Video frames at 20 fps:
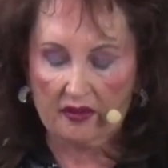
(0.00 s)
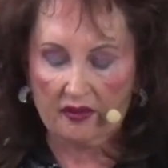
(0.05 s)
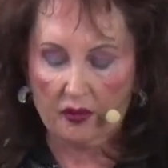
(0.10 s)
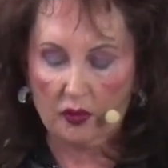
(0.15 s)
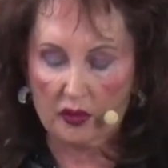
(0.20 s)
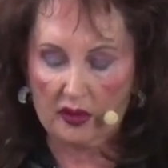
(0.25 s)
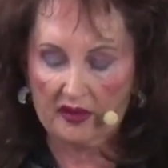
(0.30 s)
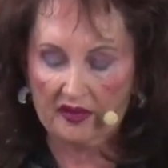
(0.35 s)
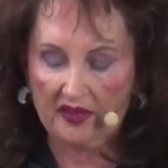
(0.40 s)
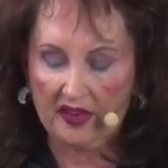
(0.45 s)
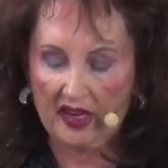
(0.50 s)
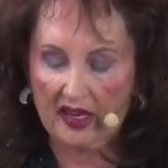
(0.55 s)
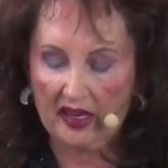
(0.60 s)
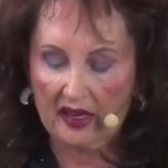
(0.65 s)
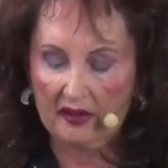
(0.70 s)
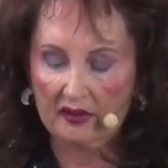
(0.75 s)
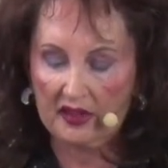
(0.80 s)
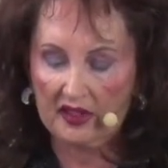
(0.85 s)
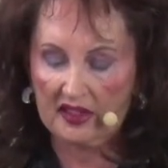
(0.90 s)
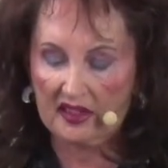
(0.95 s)

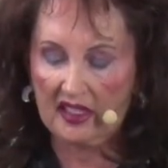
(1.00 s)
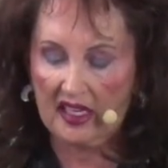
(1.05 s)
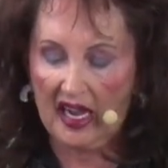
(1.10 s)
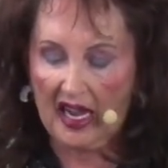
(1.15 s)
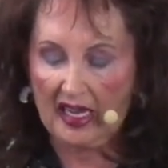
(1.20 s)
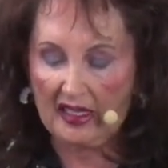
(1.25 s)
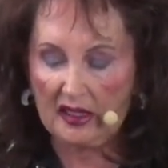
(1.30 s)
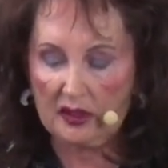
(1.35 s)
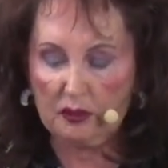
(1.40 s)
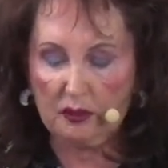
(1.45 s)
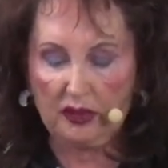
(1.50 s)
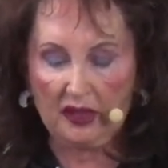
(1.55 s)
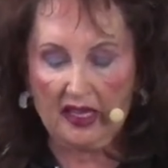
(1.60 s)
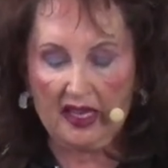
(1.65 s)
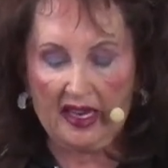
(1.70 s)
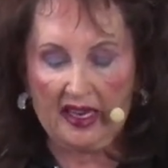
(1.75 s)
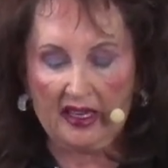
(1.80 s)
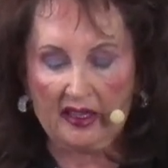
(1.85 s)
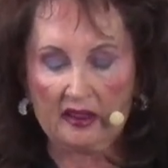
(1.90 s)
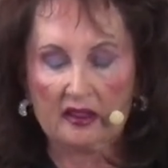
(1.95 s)
45 is God's
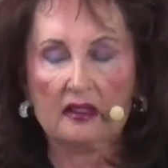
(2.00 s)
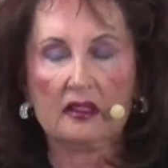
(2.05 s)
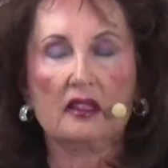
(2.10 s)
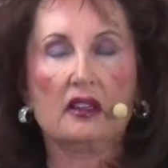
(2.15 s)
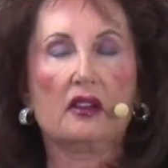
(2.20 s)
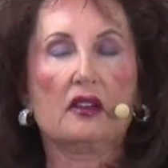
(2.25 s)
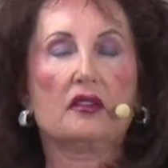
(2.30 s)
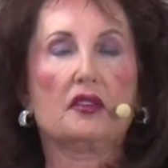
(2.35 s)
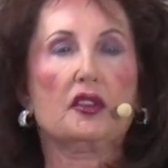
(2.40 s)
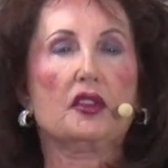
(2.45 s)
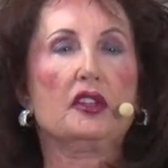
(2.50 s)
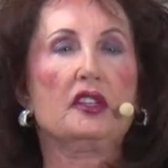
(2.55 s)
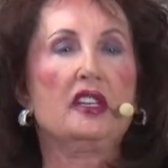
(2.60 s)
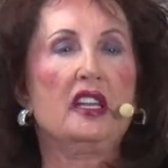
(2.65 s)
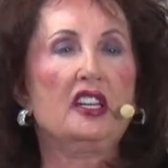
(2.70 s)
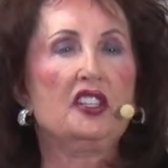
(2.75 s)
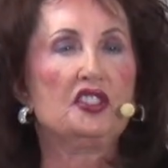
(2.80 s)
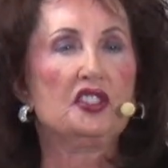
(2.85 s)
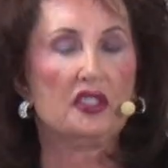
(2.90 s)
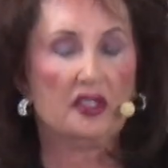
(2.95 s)
plan for the
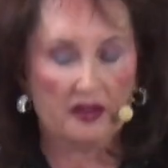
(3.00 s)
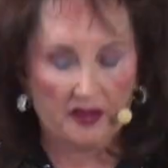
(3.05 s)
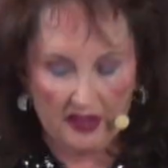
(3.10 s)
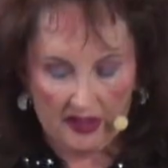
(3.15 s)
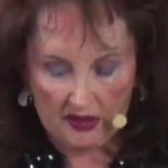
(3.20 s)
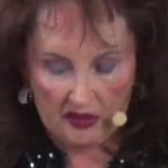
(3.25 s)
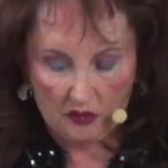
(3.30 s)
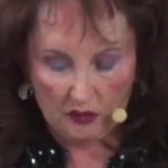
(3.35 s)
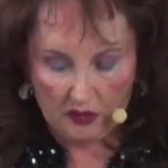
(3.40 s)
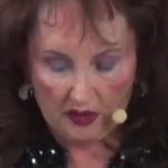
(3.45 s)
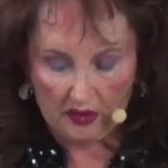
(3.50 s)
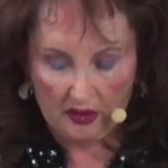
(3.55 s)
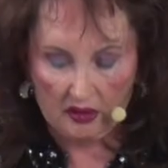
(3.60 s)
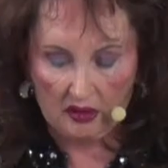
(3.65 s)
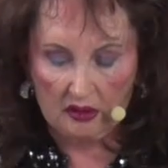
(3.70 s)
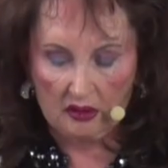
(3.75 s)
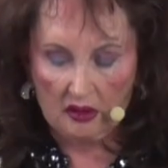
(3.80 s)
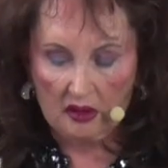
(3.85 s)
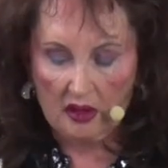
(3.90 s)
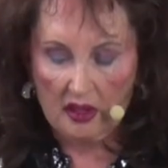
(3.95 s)
nation of
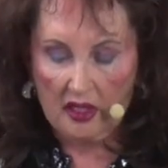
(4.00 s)
Israel